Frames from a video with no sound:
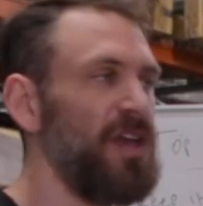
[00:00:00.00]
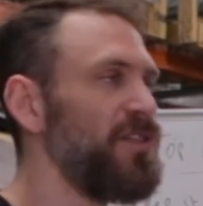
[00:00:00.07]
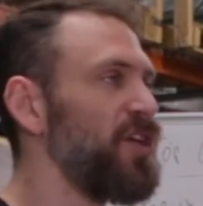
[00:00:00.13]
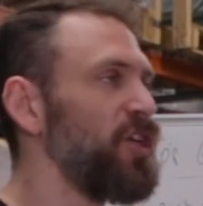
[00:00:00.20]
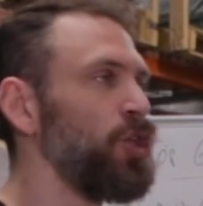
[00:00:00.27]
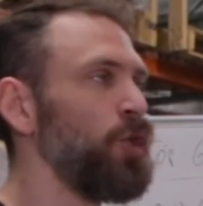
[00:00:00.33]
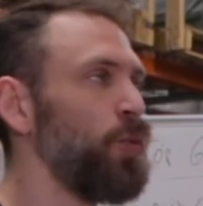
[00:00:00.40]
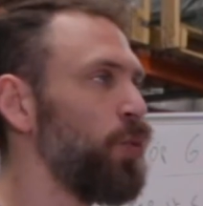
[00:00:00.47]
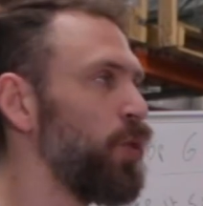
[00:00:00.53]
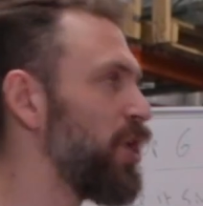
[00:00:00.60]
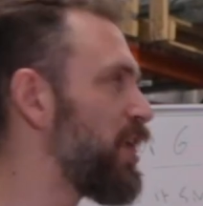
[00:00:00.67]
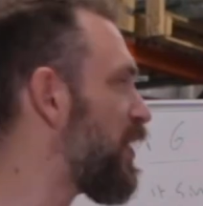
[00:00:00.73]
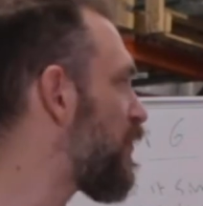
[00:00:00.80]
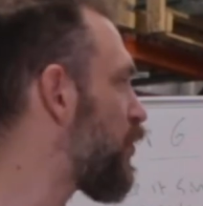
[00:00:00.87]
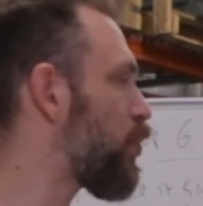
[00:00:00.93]
than you
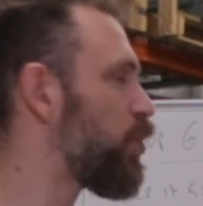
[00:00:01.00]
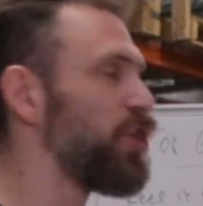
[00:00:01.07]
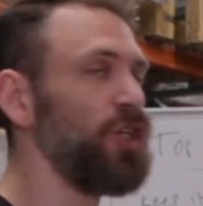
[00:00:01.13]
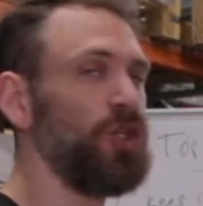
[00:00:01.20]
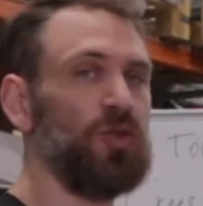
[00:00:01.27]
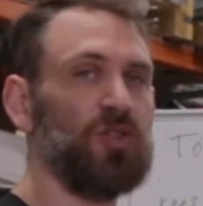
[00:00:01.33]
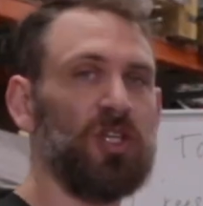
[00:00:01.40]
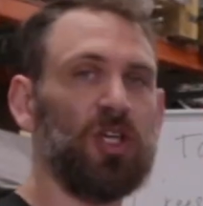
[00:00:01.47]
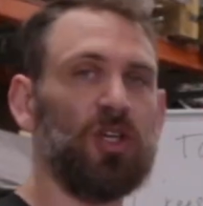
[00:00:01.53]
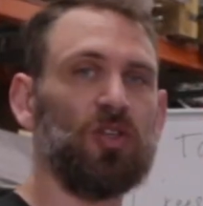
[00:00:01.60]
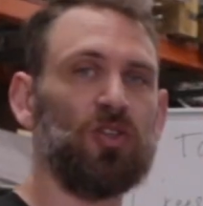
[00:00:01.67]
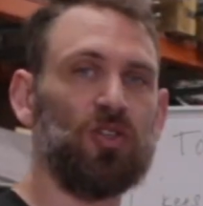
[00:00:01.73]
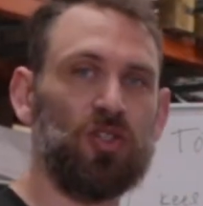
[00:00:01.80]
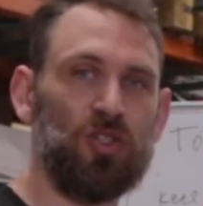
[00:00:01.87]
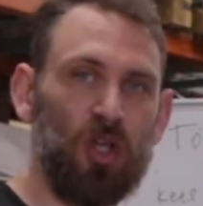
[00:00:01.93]
would if you were using
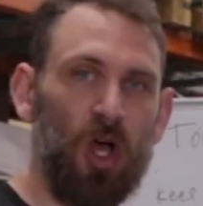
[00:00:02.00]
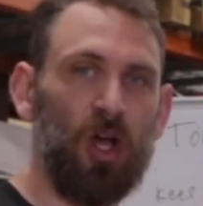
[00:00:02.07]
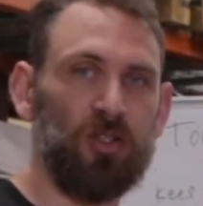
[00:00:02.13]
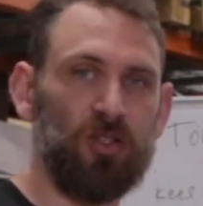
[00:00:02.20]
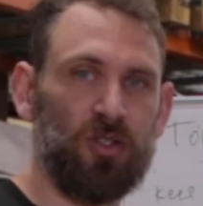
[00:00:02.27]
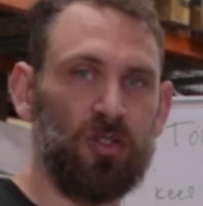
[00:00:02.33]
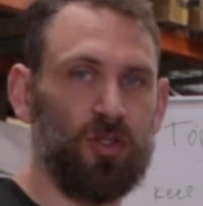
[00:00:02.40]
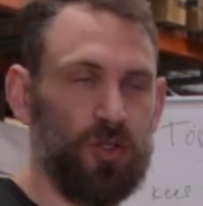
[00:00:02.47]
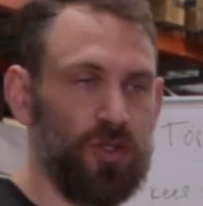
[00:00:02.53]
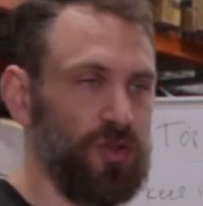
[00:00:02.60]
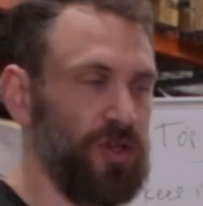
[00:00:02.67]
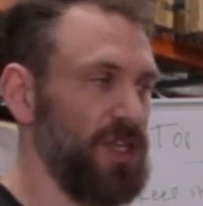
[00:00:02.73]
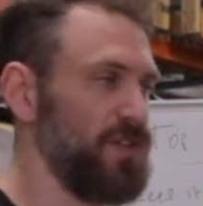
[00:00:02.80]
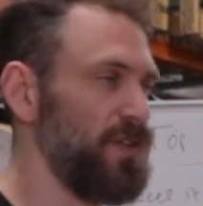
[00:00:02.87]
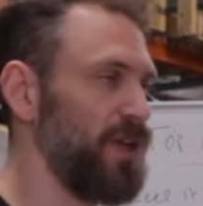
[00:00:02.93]
salt
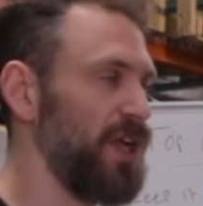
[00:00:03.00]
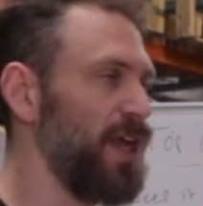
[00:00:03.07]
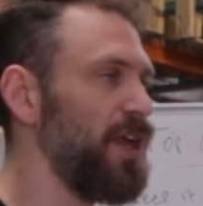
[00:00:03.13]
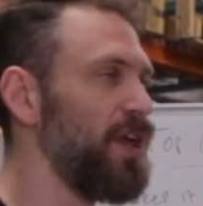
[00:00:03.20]
nutrients, okay?